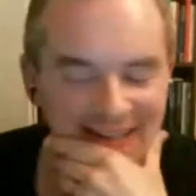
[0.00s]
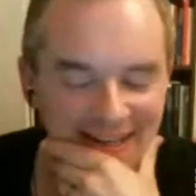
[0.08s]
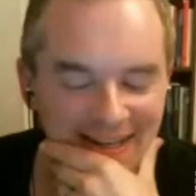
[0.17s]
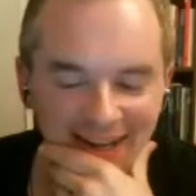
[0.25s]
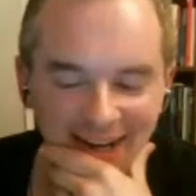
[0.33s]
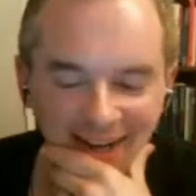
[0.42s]

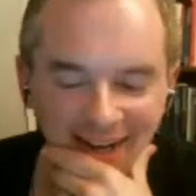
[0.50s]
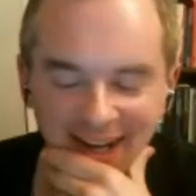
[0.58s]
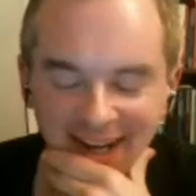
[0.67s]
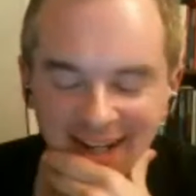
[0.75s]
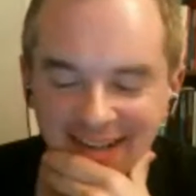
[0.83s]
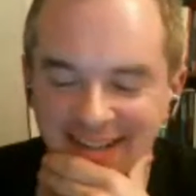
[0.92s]
I
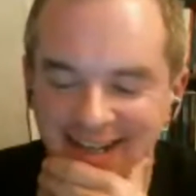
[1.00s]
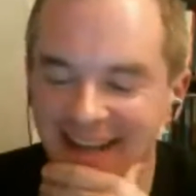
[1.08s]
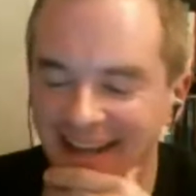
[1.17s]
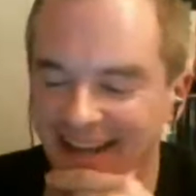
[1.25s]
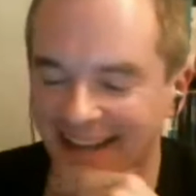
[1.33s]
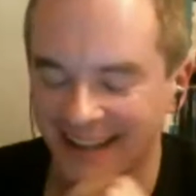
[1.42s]
guess.
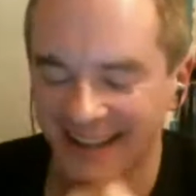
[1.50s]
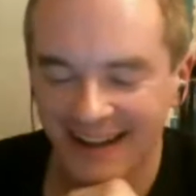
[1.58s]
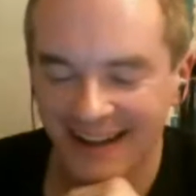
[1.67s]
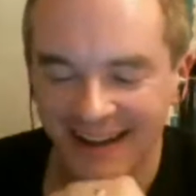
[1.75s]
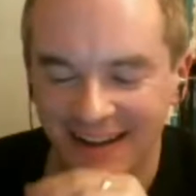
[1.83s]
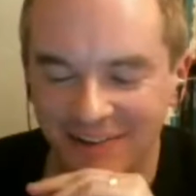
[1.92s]

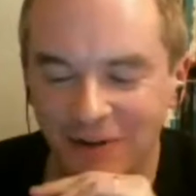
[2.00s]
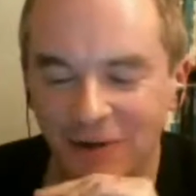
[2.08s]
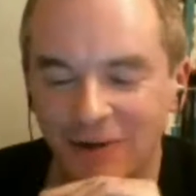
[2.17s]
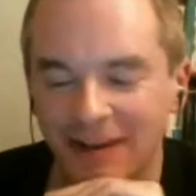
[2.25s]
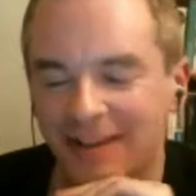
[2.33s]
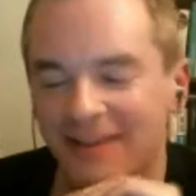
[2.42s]
So okay.
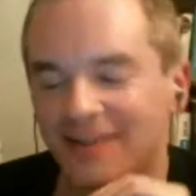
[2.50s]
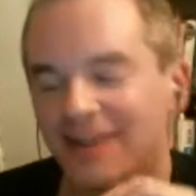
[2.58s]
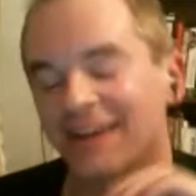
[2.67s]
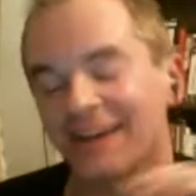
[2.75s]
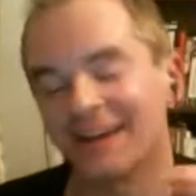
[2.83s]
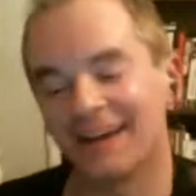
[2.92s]

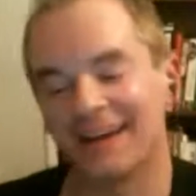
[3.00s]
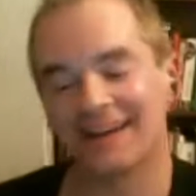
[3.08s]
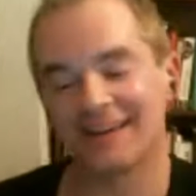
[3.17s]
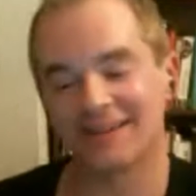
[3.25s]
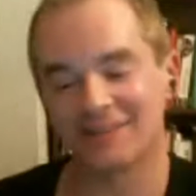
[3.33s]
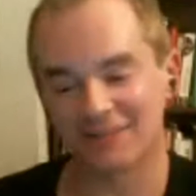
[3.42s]

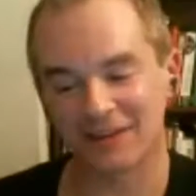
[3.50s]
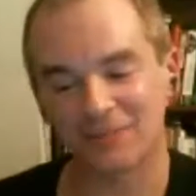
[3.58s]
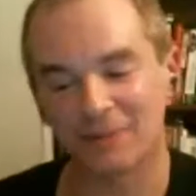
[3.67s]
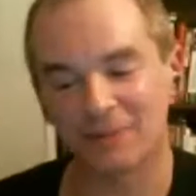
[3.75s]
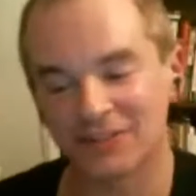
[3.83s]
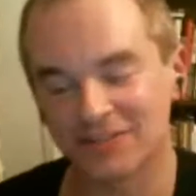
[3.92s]
As much
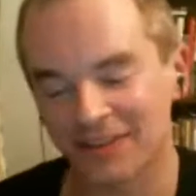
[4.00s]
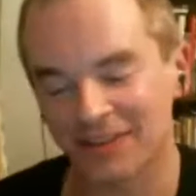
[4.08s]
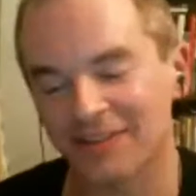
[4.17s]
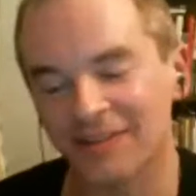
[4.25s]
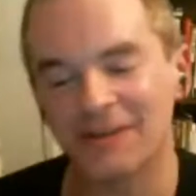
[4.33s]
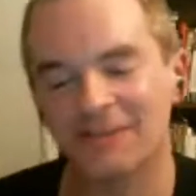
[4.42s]
as let
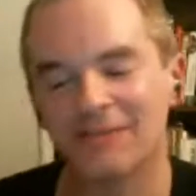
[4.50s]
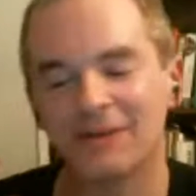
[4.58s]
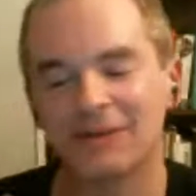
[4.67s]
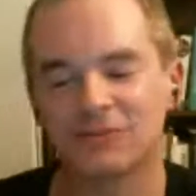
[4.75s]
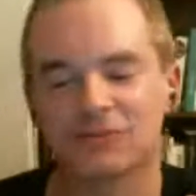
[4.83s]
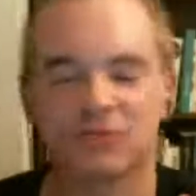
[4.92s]
me
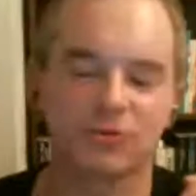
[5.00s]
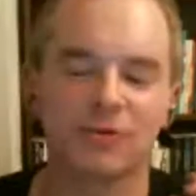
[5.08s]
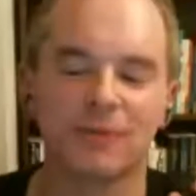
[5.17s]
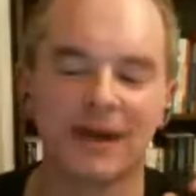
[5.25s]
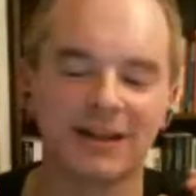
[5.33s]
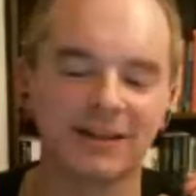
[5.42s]
throw back
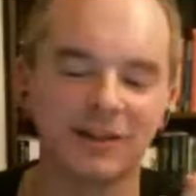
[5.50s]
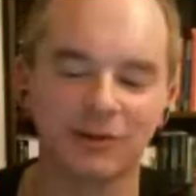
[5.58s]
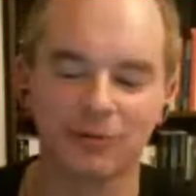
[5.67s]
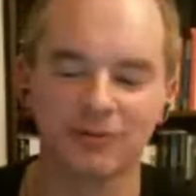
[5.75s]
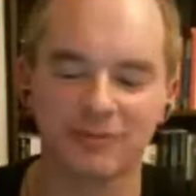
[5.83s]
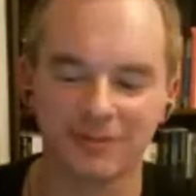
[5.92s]
a little
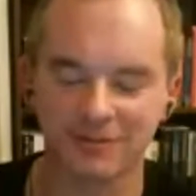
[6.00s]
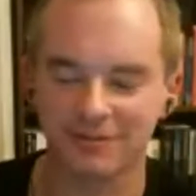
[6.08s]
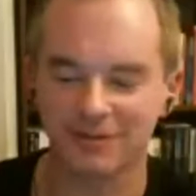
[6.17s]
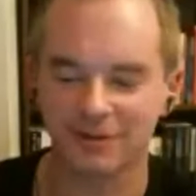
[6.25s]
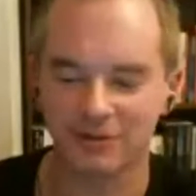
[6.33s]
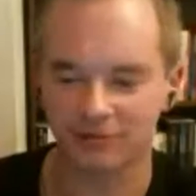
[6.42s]
resistance here to
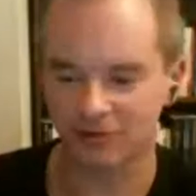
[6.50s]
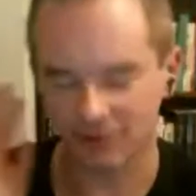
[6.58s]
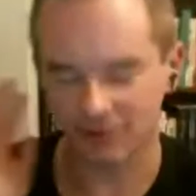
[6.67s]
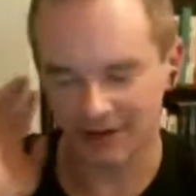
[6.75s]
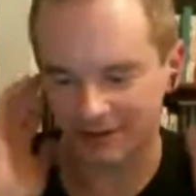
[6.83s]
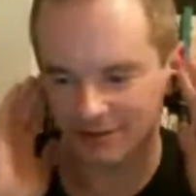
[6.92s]
create
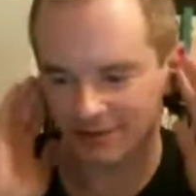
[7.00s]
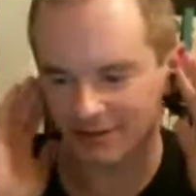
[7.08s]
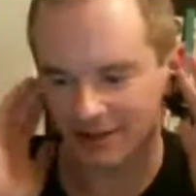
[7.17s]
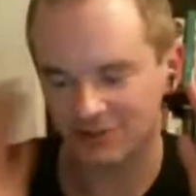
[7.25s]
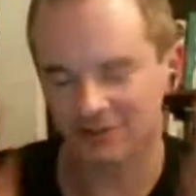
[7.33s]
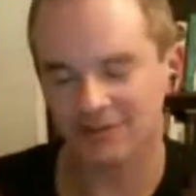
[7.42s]
a
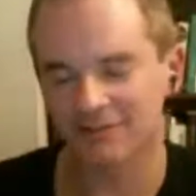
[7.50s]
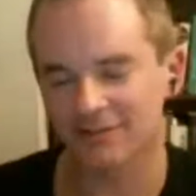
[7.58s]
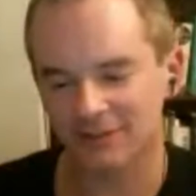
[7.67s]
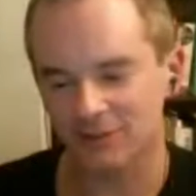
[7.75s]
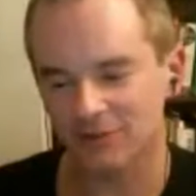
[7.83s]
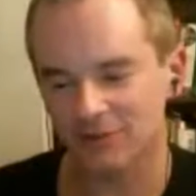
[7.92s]
discussion. Let's just see where
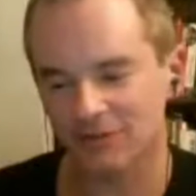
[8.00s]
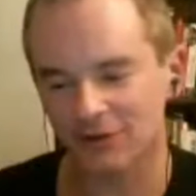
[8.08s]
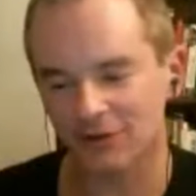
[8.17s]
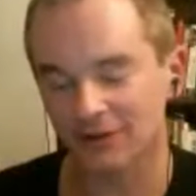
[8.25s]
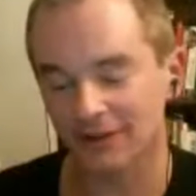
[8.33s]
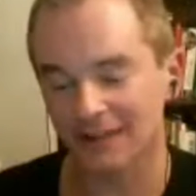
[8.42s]
this goes.
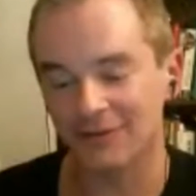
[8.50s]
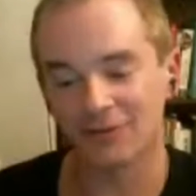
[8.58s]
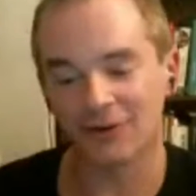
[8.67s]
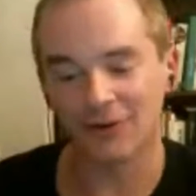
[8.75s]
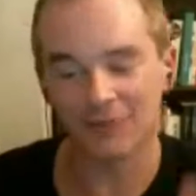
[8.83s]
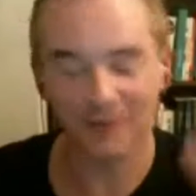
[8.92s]
Like, even though, oh
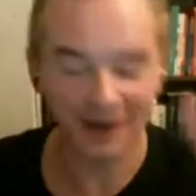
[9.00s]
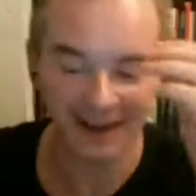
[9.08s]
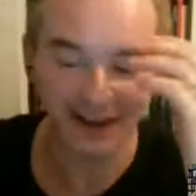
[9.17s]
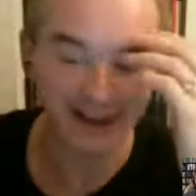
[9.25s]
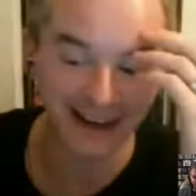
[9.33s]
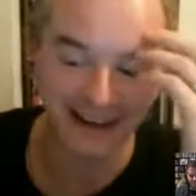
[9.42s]
my God,
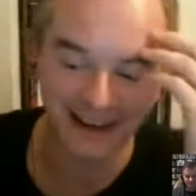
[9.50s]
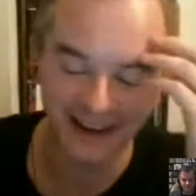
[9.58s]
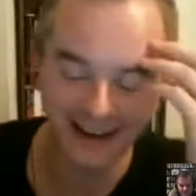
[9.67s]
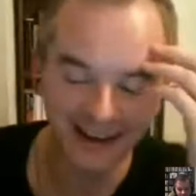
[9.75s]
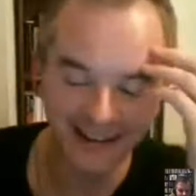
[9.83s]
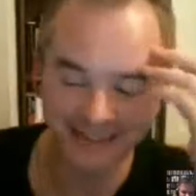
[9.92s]
like,
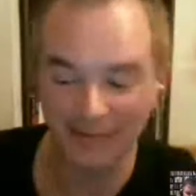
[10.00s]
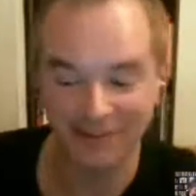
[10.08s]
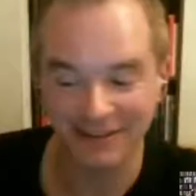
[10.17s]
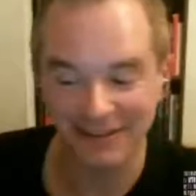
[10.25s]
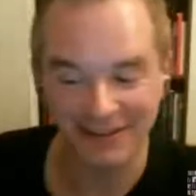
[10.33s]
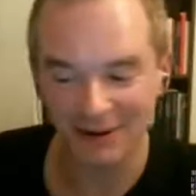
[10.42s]
stop stealing
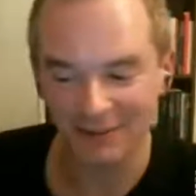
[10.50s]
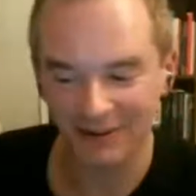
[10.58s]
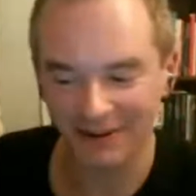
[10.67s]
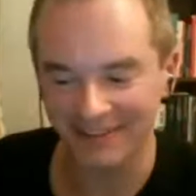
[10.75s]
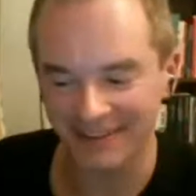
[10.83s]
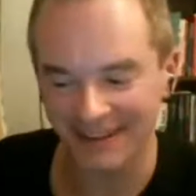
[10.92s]
my words.
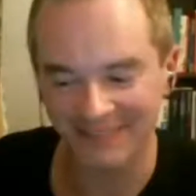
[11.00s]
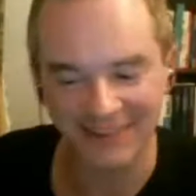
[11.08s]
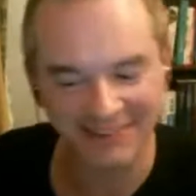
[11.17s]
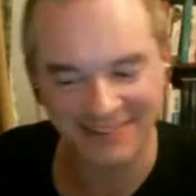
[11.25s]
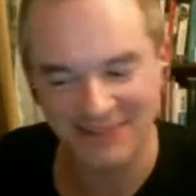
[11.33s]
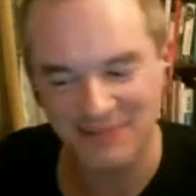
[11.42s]
I'm on the
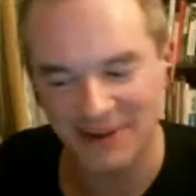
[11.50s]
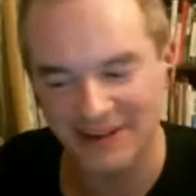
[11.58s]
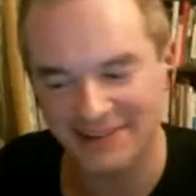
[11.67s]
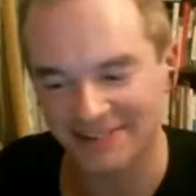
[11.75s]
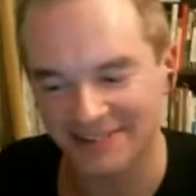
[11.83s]
same page as you.